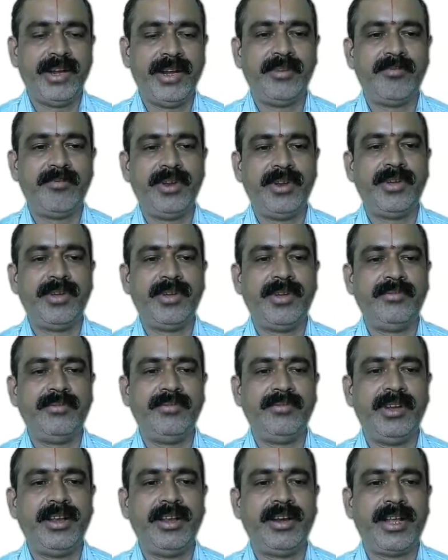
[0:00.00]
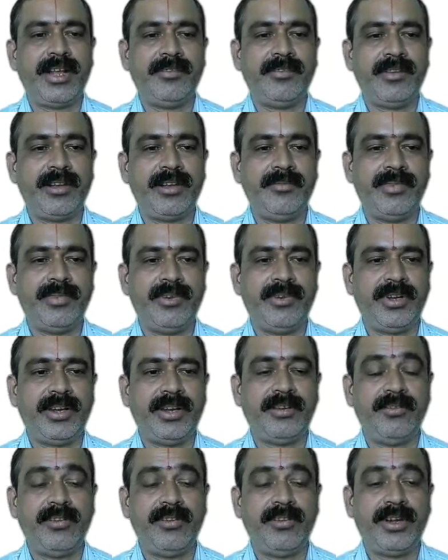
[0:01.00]
But everyone will not have a
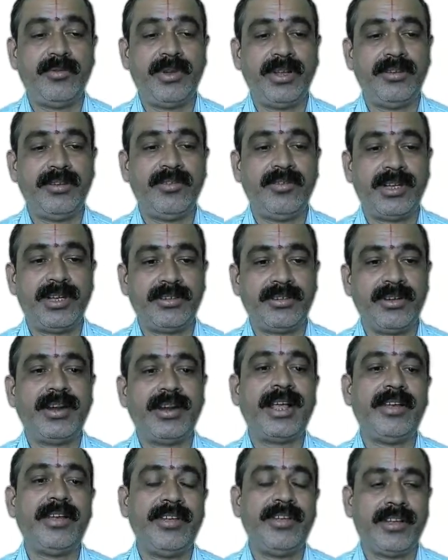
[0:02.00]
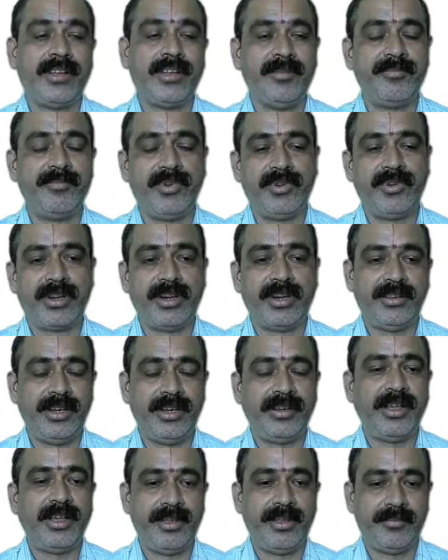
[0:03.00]
computer. Everyone was not having a computer
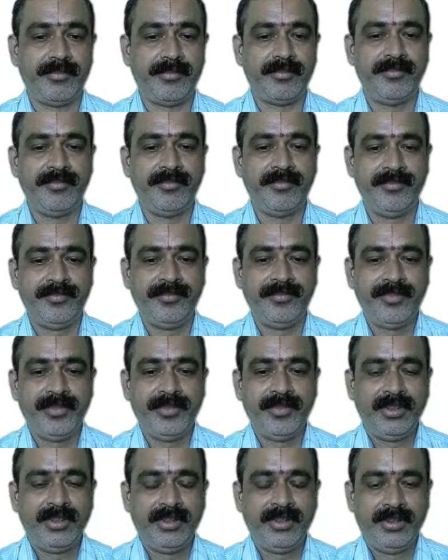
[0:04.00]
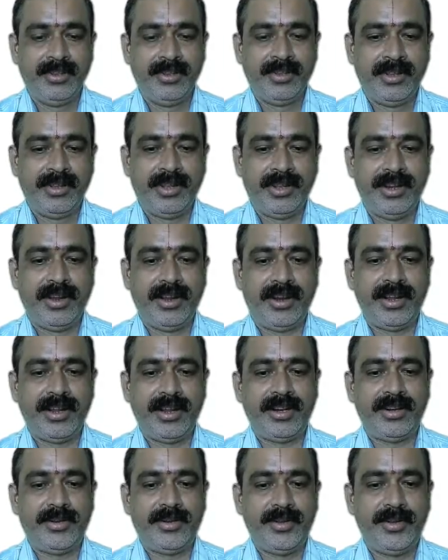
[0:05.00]
at the time. In
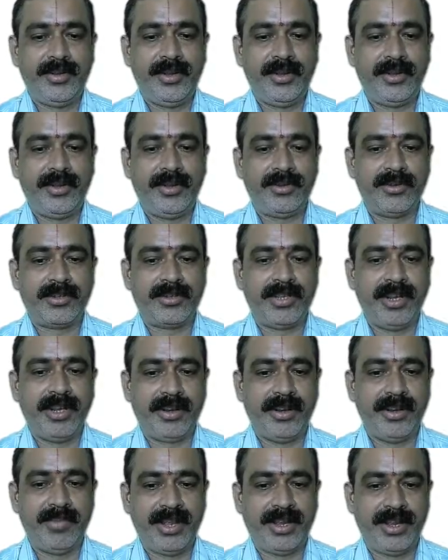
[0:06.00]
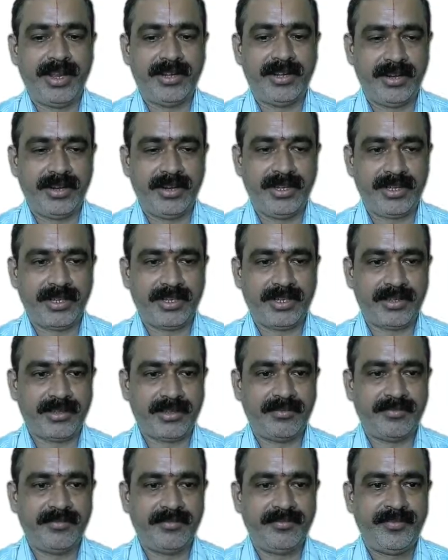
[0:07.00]
order to use the internet banking
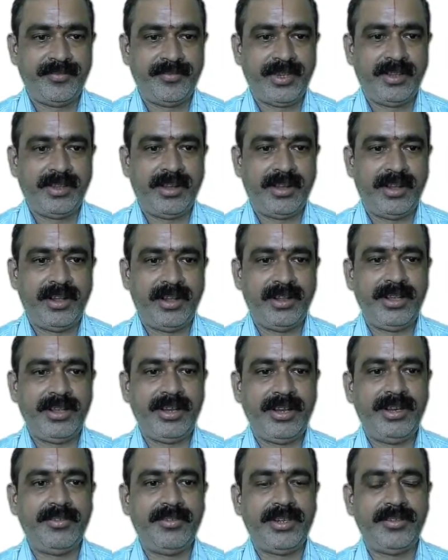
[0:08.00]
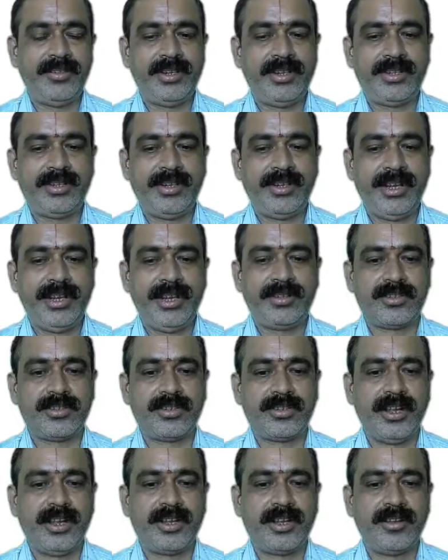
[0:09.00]
services, all the individuals
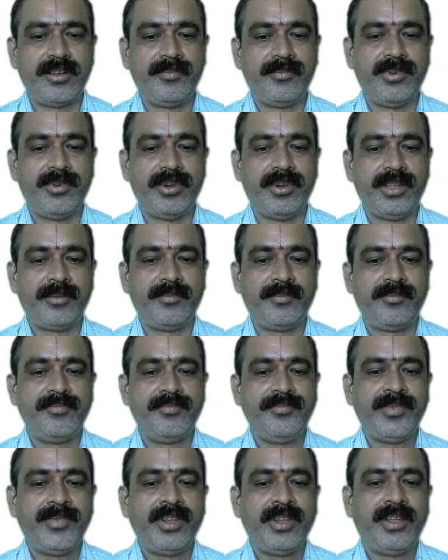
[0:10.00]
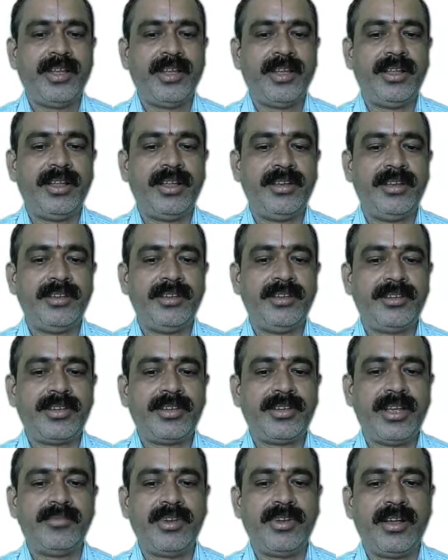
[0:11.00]
needs a computer and time
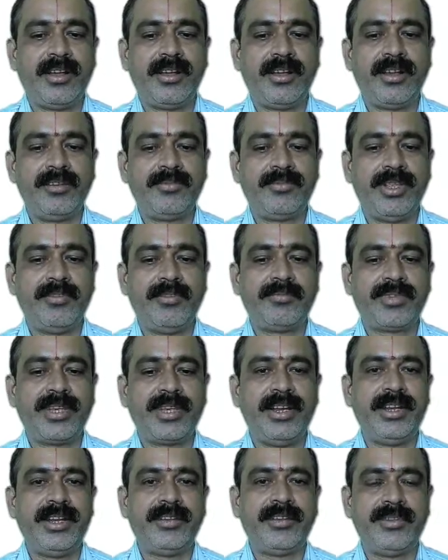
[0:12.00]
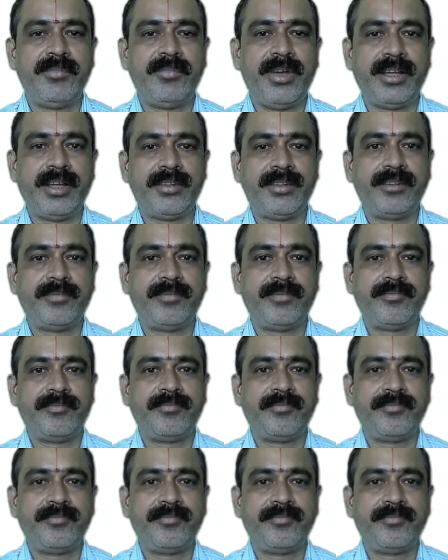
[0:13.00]
to log on to the website of the bank.